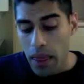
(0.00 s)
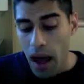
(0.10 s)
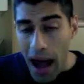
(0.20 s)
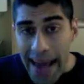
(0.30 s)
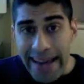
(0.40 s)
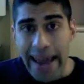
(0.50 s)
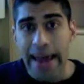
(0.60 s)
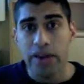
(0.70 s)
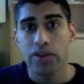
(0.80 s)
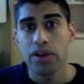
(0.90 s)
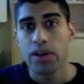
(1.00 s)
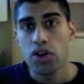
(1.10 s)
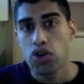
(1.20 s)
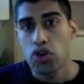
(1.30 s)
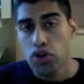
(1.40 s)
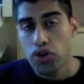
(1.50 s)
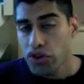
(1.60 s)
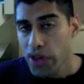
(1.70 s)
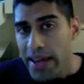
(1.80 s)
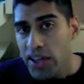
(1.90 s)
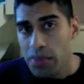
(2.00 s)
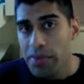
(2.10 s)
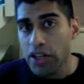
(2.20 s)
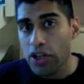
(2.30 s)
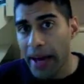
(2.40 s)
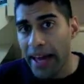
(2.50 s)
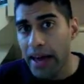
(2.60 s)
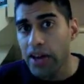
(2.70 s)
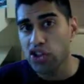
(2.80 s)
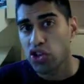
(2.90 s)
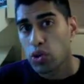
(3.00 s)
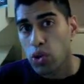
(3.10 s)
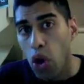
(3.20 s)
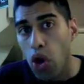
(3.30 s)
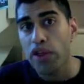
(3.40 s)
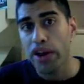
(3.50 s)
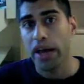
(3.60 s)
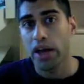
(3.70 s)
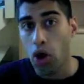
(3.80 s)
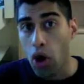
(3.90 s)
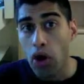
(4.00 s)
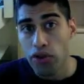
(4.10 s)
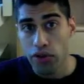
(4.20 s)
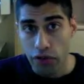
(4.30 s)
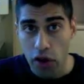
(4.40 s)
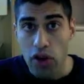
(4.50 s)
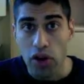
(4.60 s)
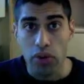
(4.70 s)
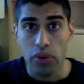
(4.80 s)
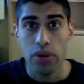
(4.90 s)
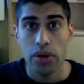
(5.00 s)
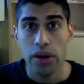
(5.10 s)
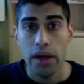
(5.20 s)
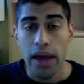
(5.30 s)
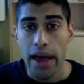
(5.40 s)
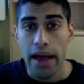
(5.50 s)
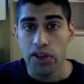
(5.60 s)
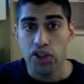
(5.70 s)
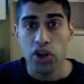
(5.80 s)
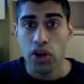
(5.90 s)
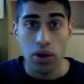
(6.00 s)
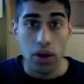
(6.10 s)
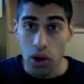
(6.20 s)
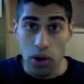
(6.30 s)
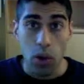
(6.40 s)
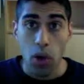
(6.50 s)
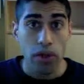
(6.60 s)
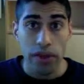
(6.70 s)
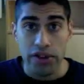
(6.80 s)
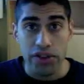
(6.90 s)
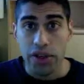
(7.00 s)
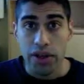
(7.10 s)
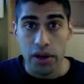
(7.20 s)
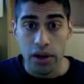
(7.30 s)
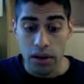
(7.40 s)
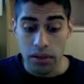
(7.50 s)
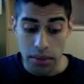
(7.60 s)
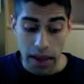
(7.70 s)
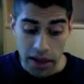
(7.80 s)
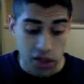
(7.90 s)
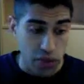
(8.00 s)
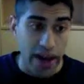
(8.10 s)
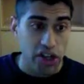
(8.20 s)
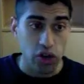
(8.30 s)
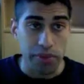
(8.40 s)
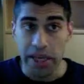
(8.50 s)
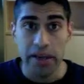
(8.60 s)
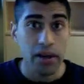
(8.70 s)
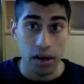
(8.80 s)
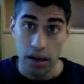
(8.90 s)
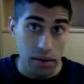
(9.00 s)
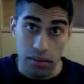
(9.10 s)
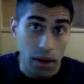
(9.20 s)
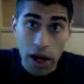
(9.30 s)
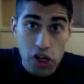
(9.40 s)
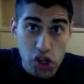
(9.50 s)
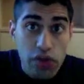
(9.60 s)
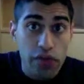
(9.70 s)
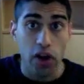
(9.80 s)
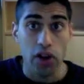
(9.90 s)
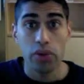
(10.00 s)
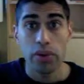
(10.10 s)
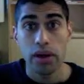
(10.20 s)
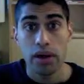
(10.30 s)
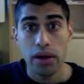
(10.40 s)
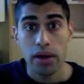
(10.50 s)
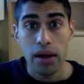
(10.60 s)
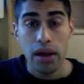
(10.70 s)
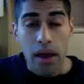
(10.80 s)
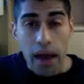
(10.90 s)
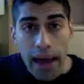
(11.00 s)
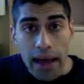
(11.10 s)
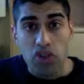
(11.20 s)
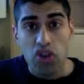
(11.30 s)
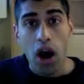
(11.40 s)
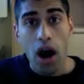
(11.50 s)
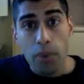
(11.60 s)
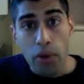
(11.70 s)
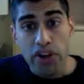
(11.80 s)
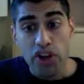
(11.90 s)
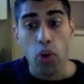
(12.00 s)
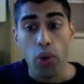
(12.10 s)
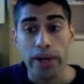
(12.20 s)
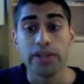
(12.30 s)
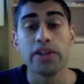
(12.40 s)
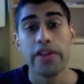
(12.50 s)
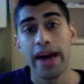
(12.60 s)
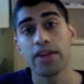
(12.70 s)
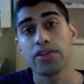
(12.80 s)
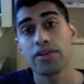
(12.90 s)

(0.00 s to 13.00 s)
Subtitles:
I can take something into my head as a law that I ought to follow, as a law that, as a rational being, I should follow, and operate according to that.